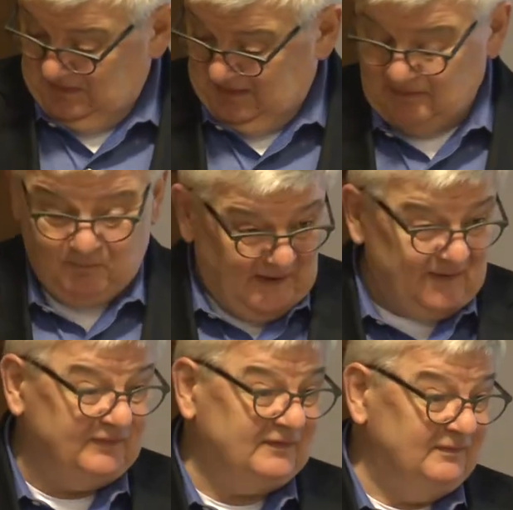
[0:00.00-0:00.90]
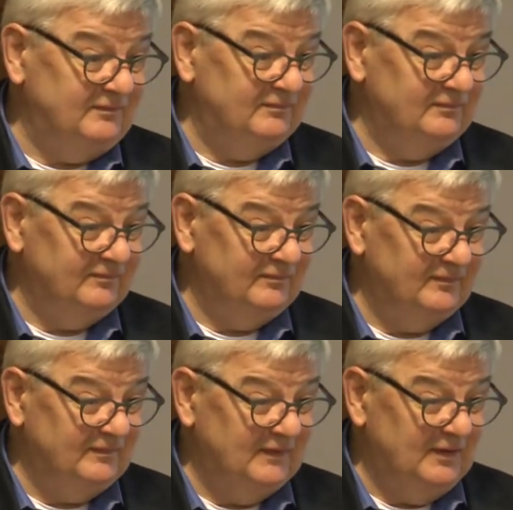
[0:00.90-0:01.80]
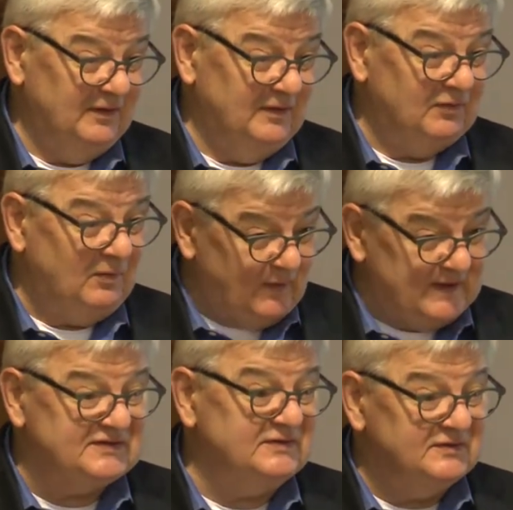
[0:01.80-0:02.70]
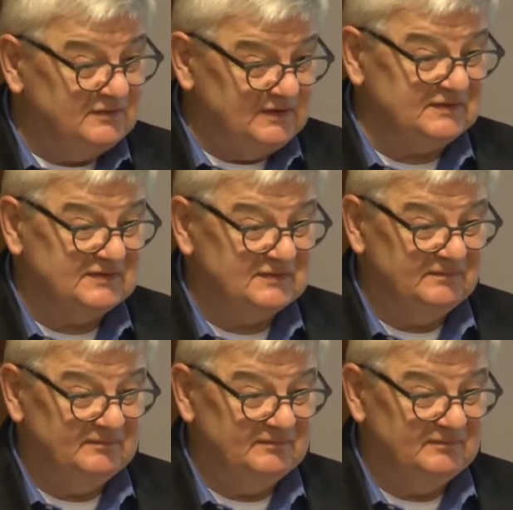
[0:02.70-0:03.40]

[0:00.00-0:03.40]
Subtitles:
and wealth from west to east.